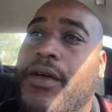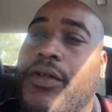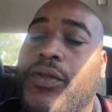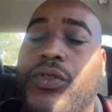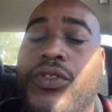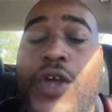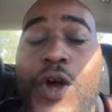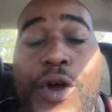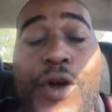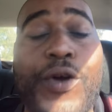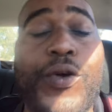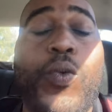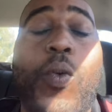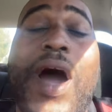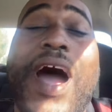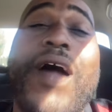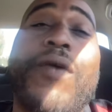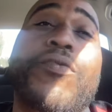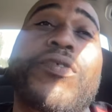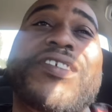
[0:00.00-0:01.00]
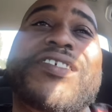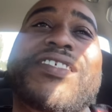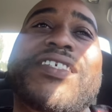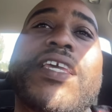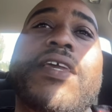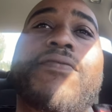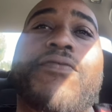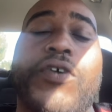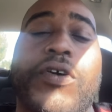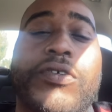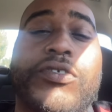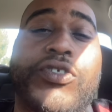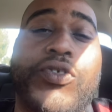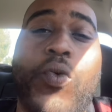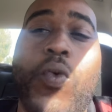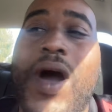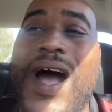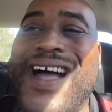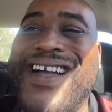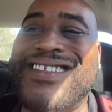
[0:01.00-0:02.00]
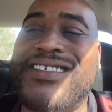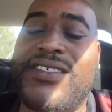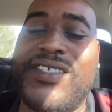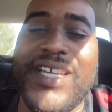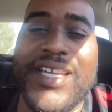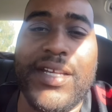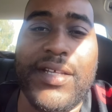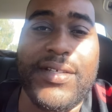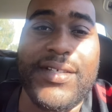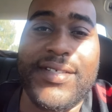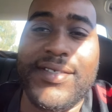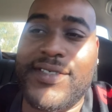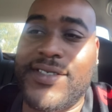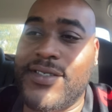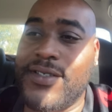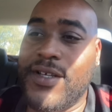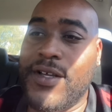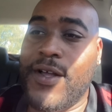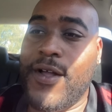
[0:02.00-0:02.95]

Juwan Jennings,